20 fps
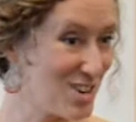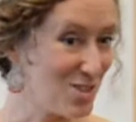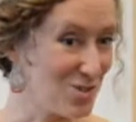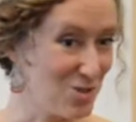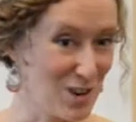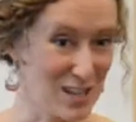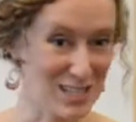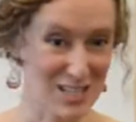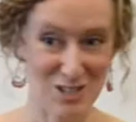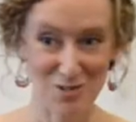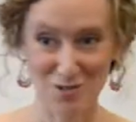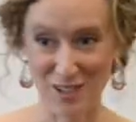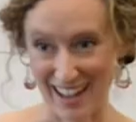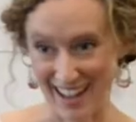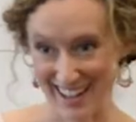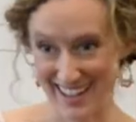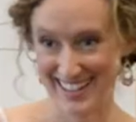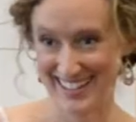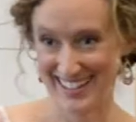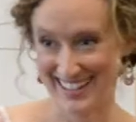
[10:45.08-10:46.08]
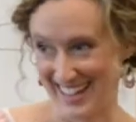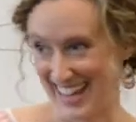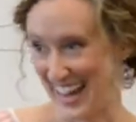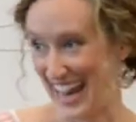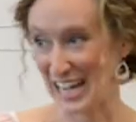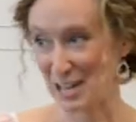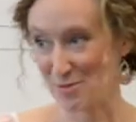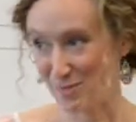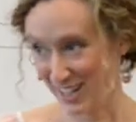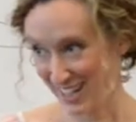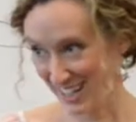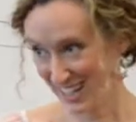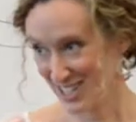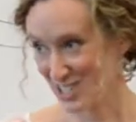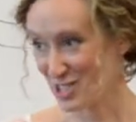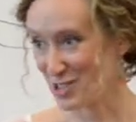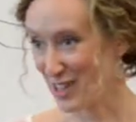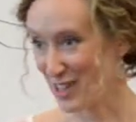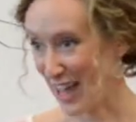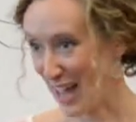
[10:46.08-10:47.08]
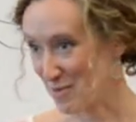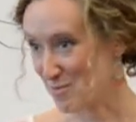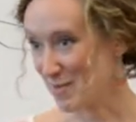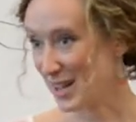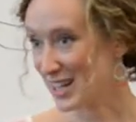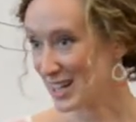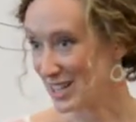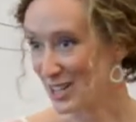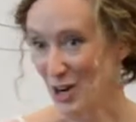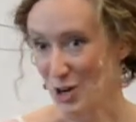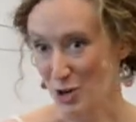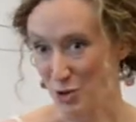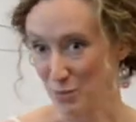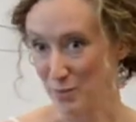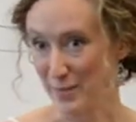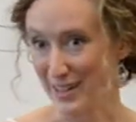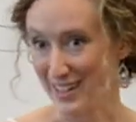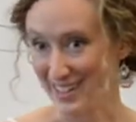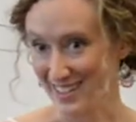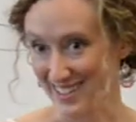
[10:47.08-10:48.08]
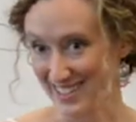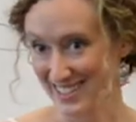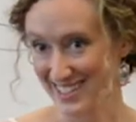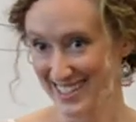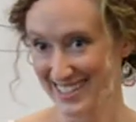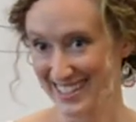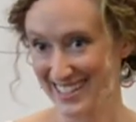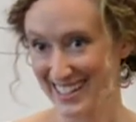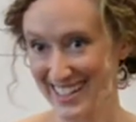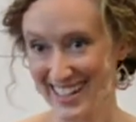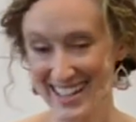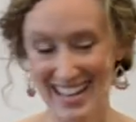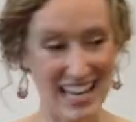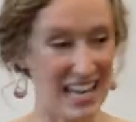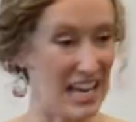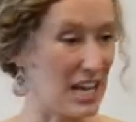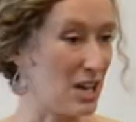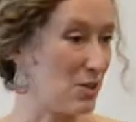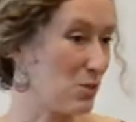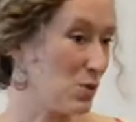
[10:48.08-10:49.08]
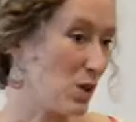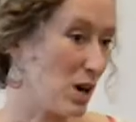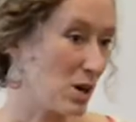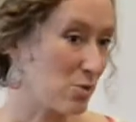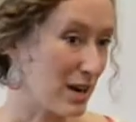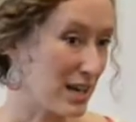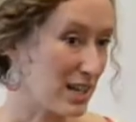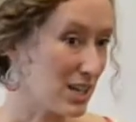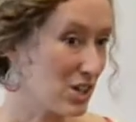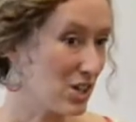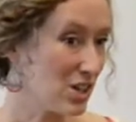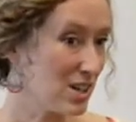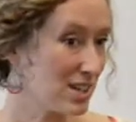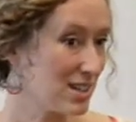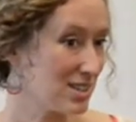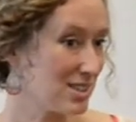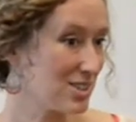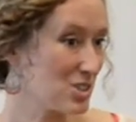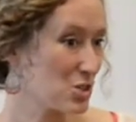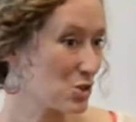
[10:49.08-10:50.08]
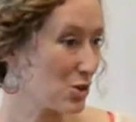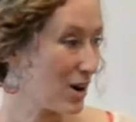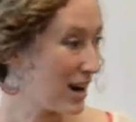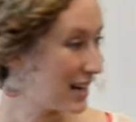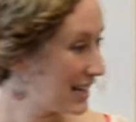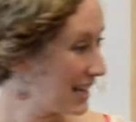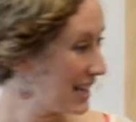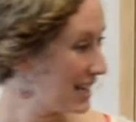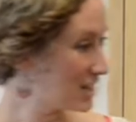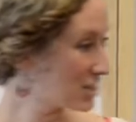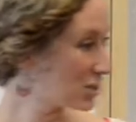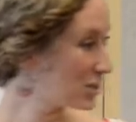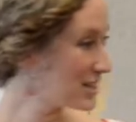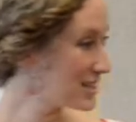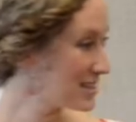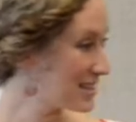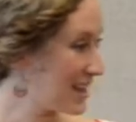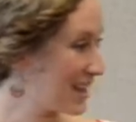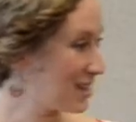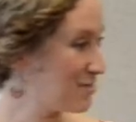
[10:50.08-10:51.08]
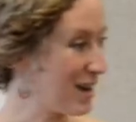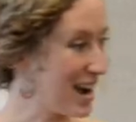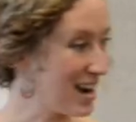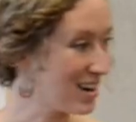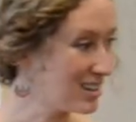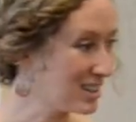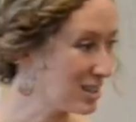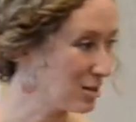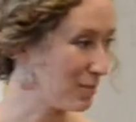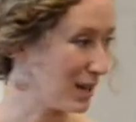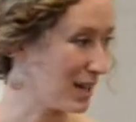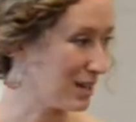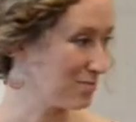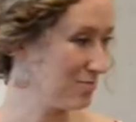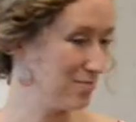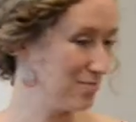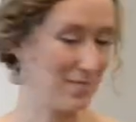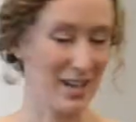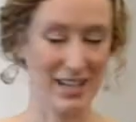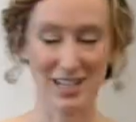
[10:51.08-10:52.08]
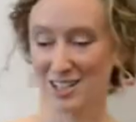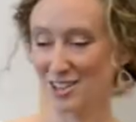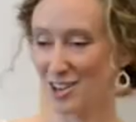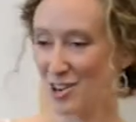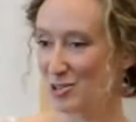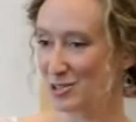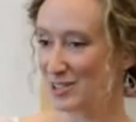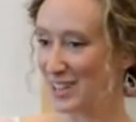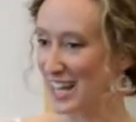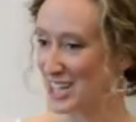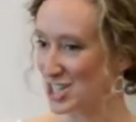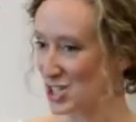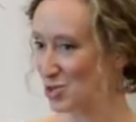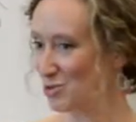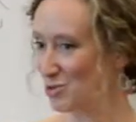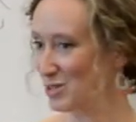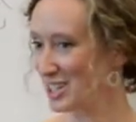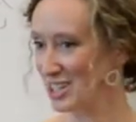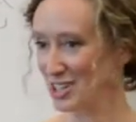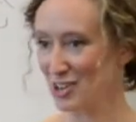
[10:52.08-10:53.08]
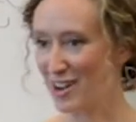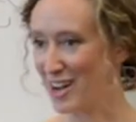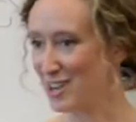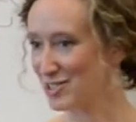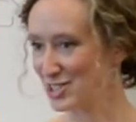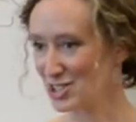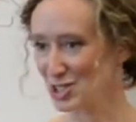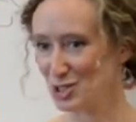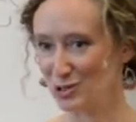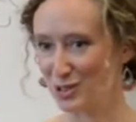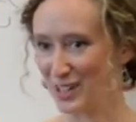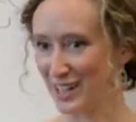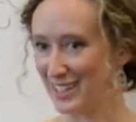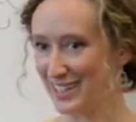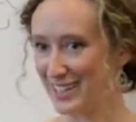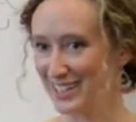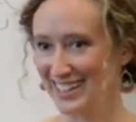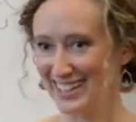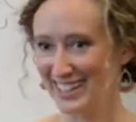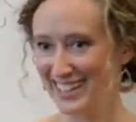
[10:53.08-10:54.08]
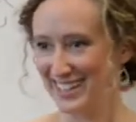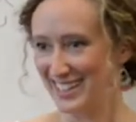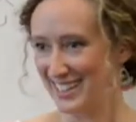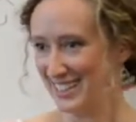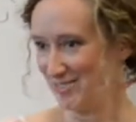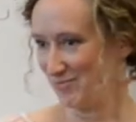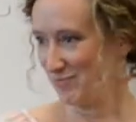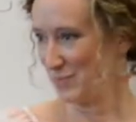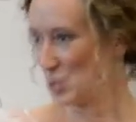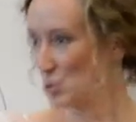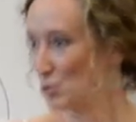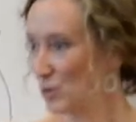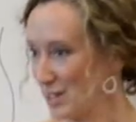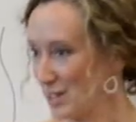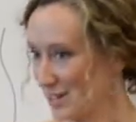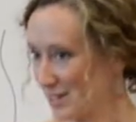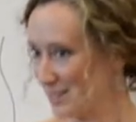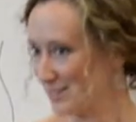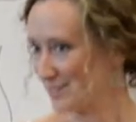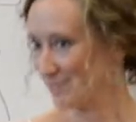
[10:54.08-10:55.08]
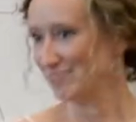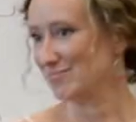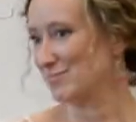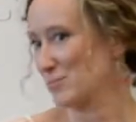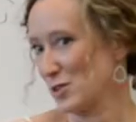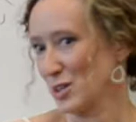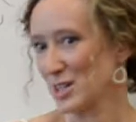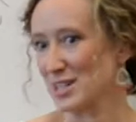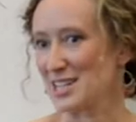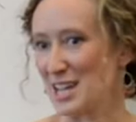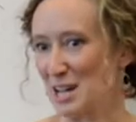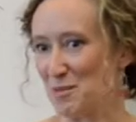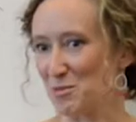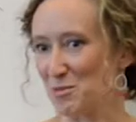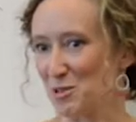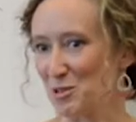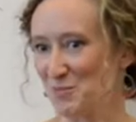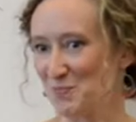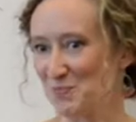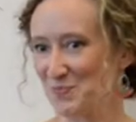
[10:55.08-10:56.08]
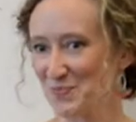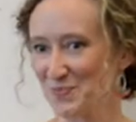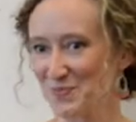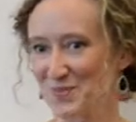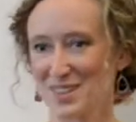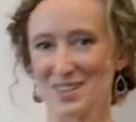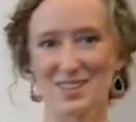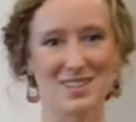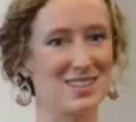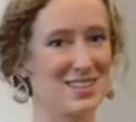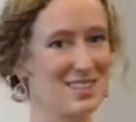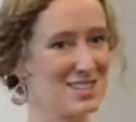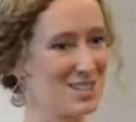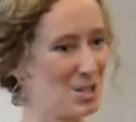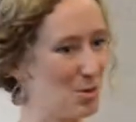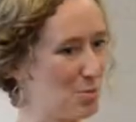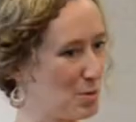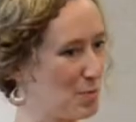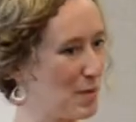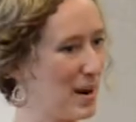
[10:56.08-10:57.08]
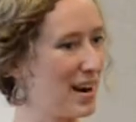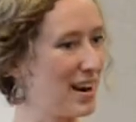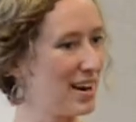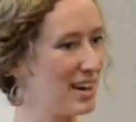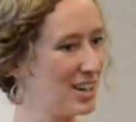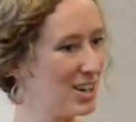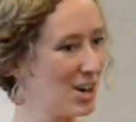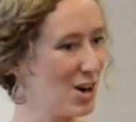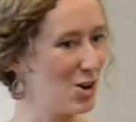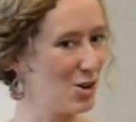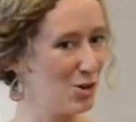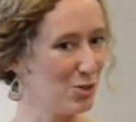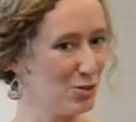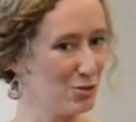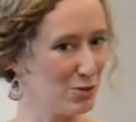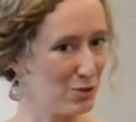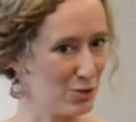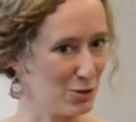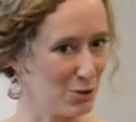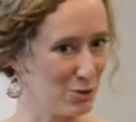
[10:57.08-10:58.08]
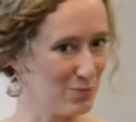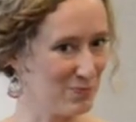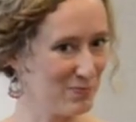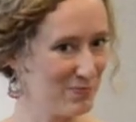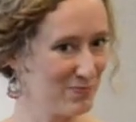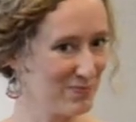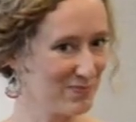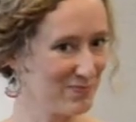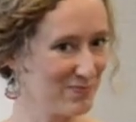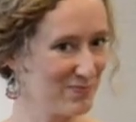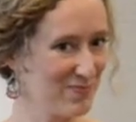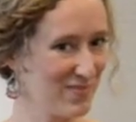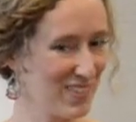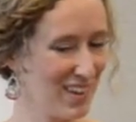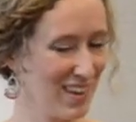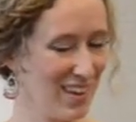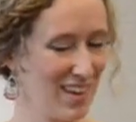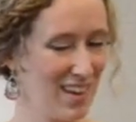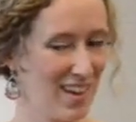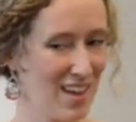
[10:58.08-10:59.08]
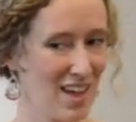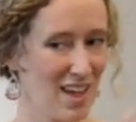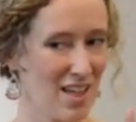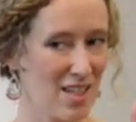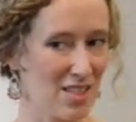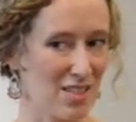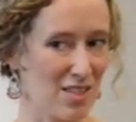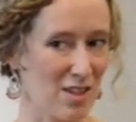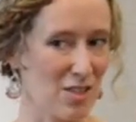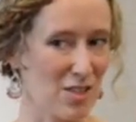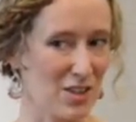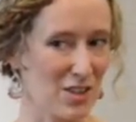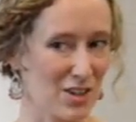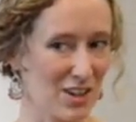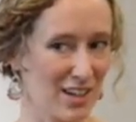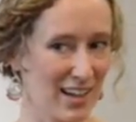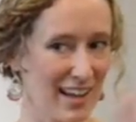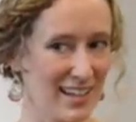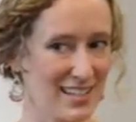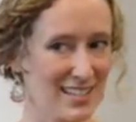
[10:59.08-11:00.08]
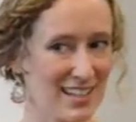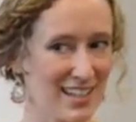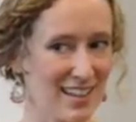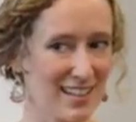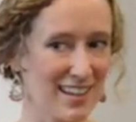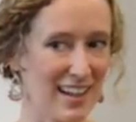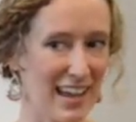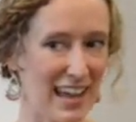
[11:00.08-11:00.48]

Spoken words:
Once a week. Anybody can do that. Make your own meals. If you already cook, try to increase that amount a little bit. Make your own lunch when you go out to work, for example. So prepare your own food. The third idea that